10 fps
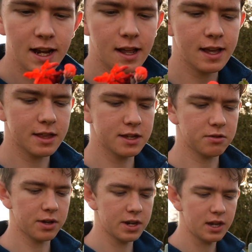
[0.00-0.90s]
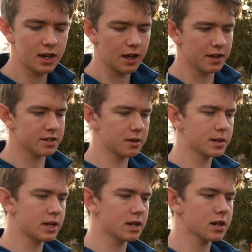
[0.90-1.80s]
I like this one. So I'm
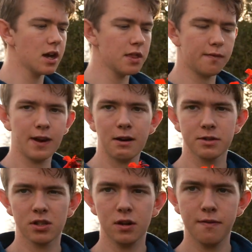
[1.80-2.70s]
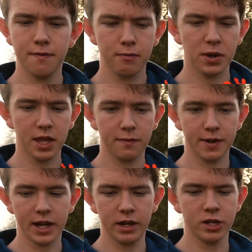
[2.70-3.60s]
going to cut the flowers off when they
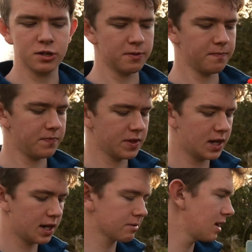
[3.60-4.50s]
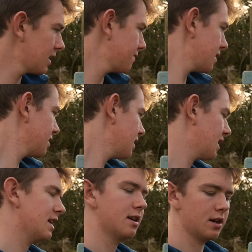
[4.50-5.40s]
finish, and I'm going to leave it in
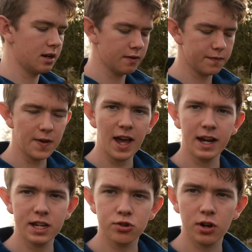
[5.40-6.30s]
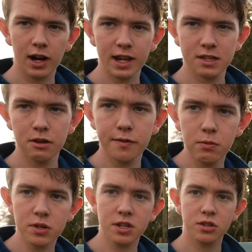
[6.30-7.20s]
there fairly dry. So if you
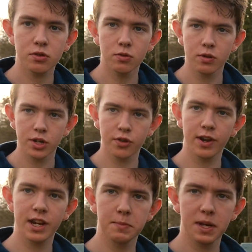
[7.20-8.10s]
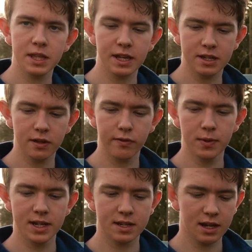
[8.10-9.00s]
want to store a geranium like this over
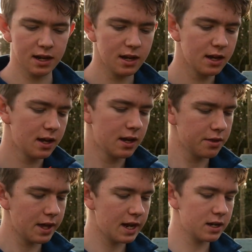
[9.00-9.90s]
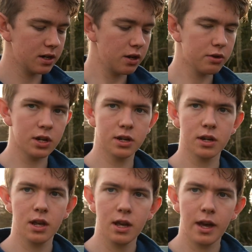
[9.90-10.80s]
winter, then you can